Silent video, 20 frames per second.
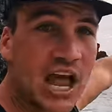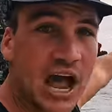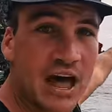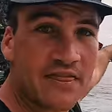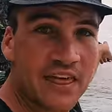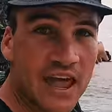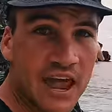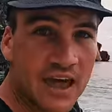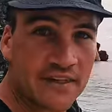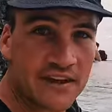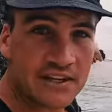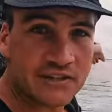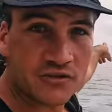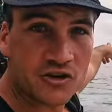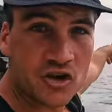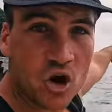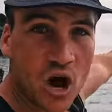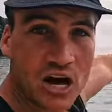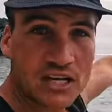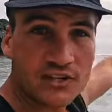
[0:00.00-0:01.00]
out there, there's a
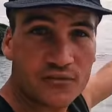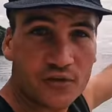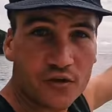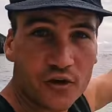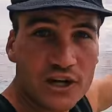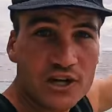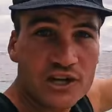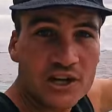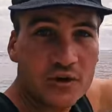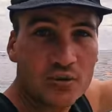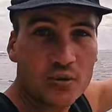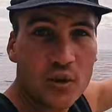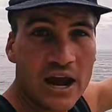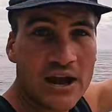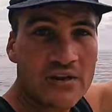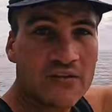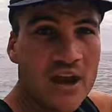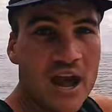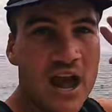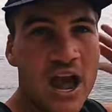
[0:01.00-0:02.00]
nice fringing
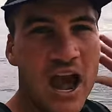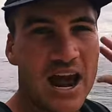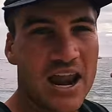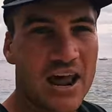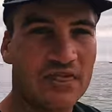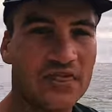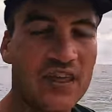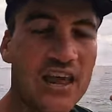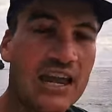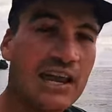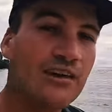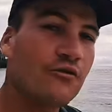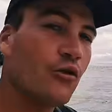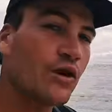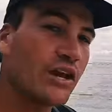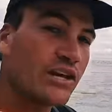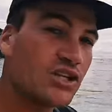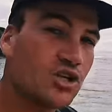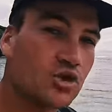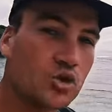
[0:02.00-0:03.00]
reef. And I think if
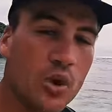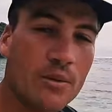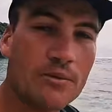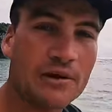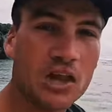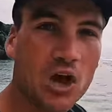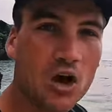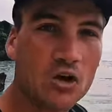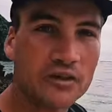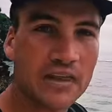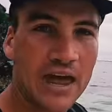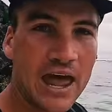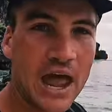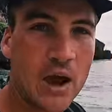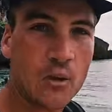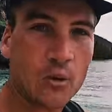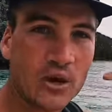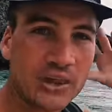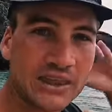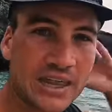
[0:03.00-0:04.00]
we can swim along
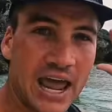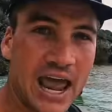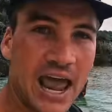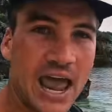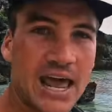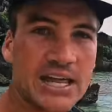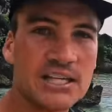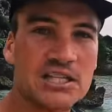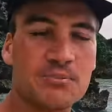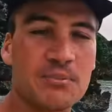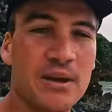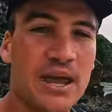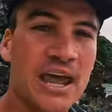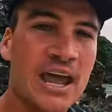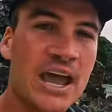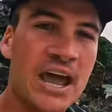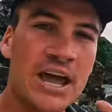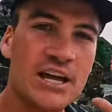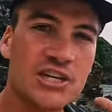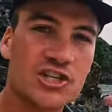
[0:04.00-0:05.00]
there with the hand spear,
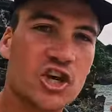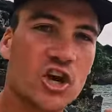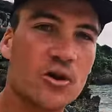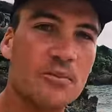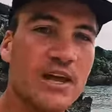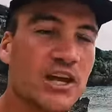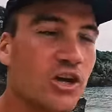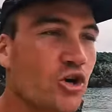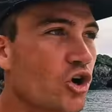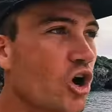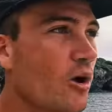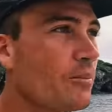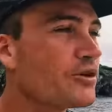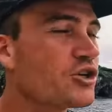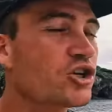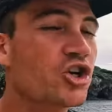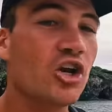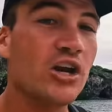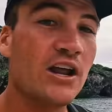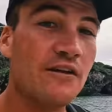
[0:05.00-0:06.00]
it's gonna be a good
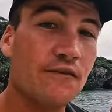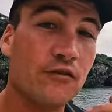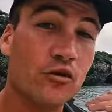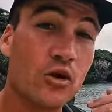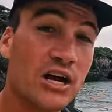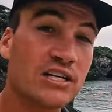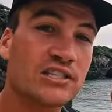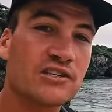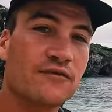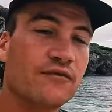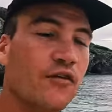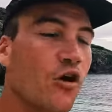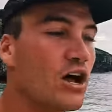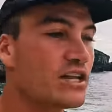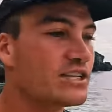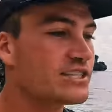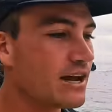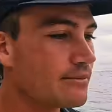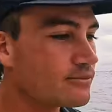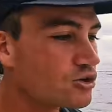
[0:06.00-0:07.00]
opportunity for us to
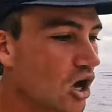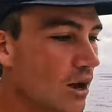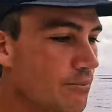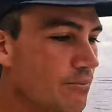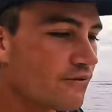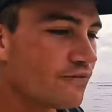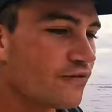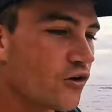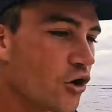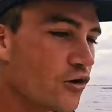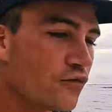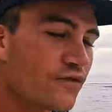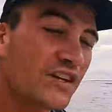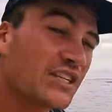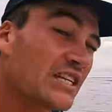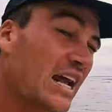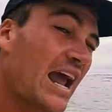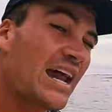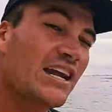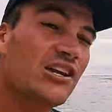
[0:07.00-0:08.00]
find some type of food for
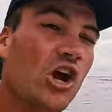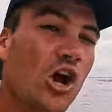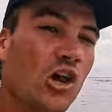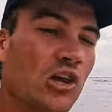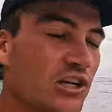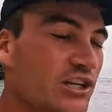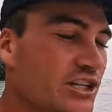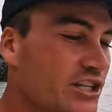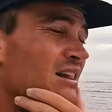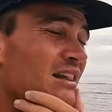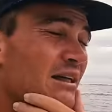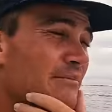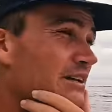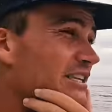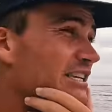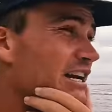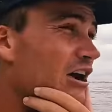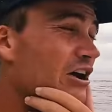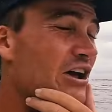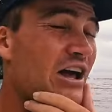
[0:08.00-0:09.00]
$10. Let me
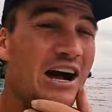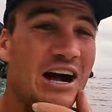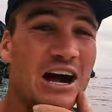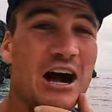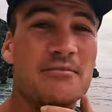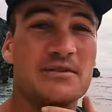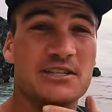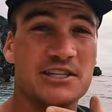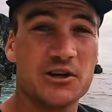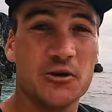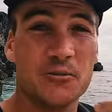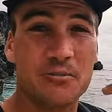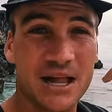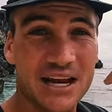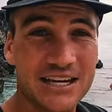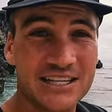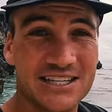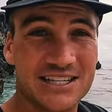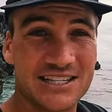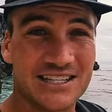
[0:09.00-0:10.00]
tell you, I'm still
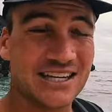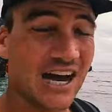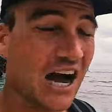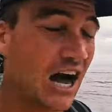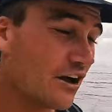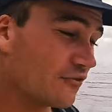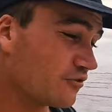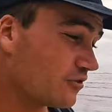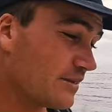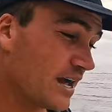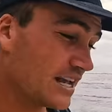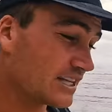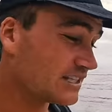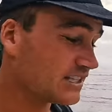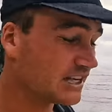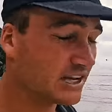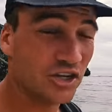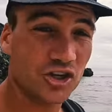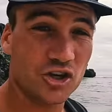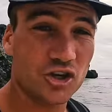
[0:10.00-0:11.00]
bloody scarred from that
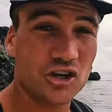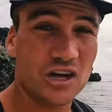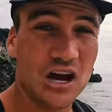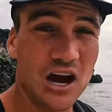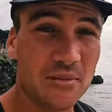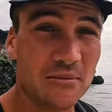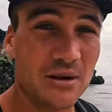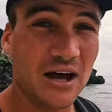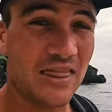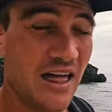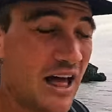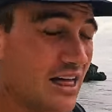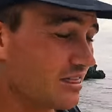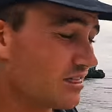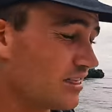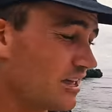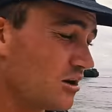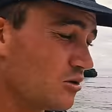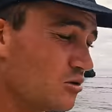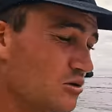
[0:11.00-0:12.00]
sea cucumber. That
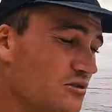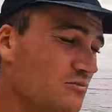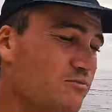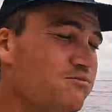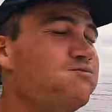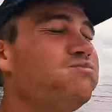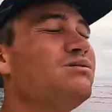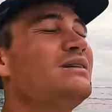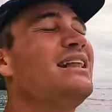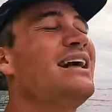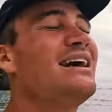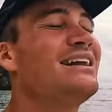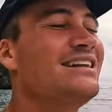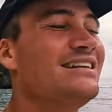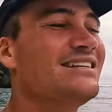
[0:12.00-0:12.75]
thing was bloody